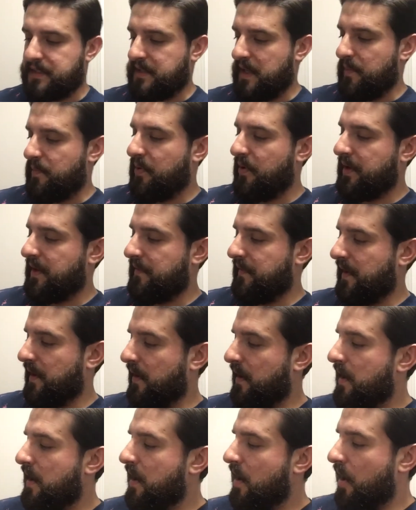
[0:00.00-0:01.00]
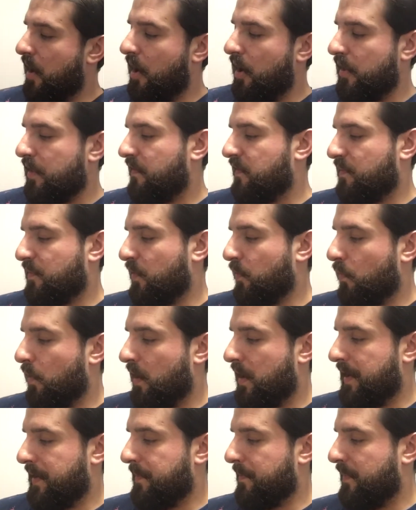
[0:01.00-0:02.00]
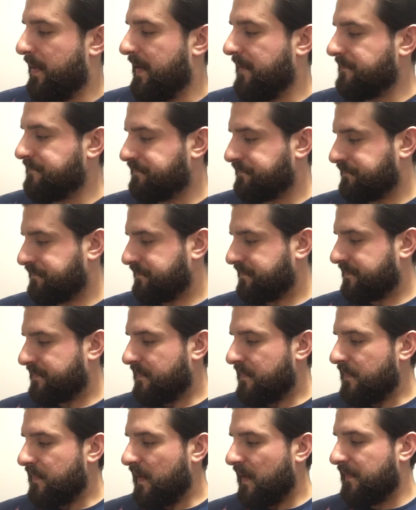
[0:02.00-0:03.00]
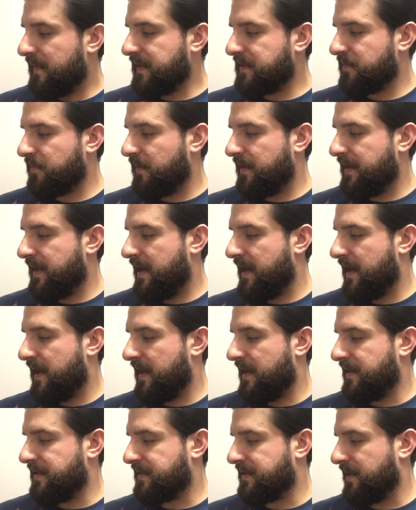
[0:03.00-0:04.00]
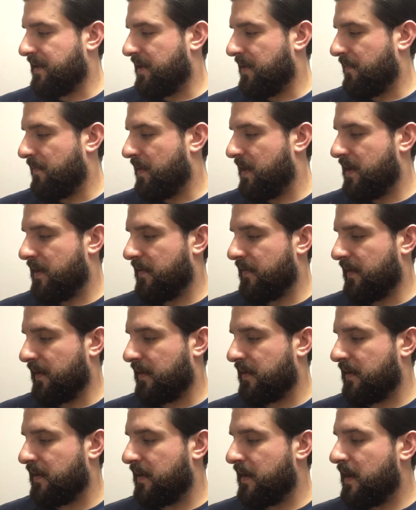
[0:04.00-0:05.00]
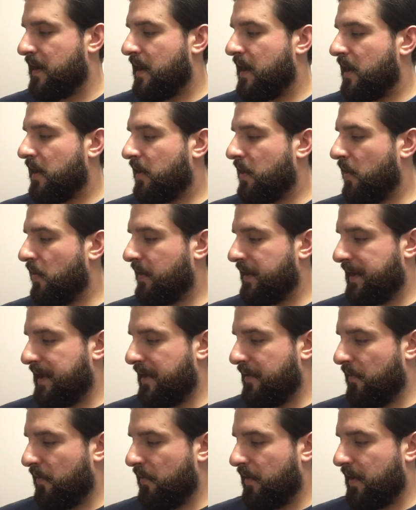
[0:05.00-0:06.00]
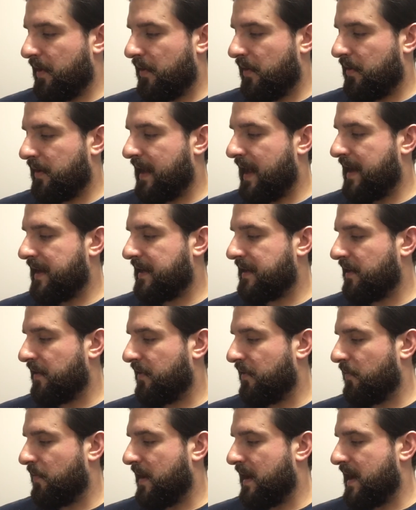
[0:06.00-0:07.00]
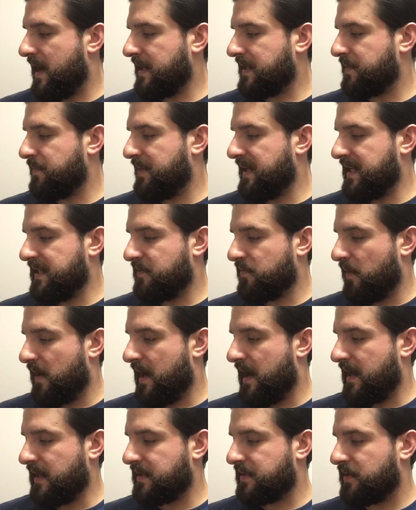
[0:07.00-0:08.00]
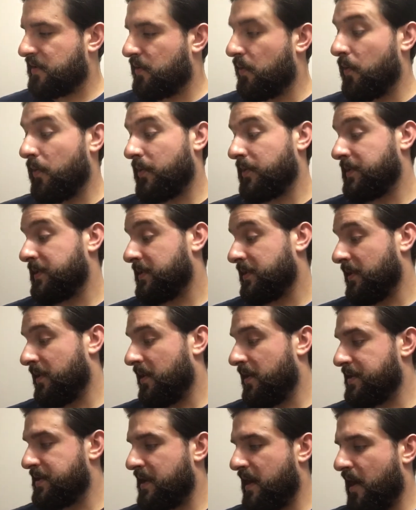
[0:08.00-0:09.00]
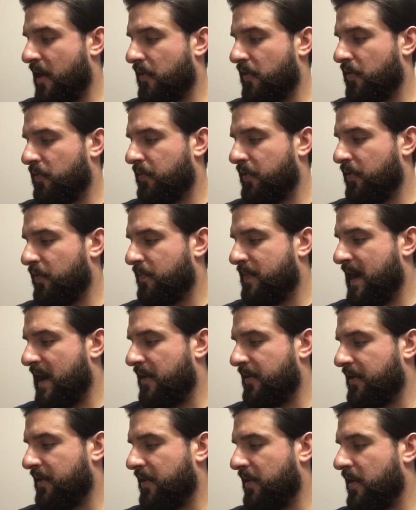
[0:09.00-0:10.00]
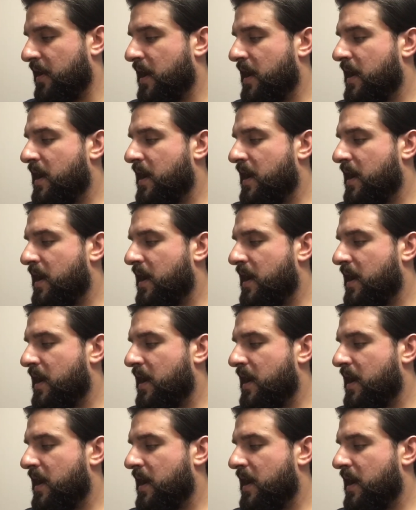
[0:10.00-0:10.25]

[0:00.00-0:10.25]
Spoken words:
they put in there. All of them are one, but this one has the coconut oil, candela wax, beeswax, cornstarch, arrowroot powder,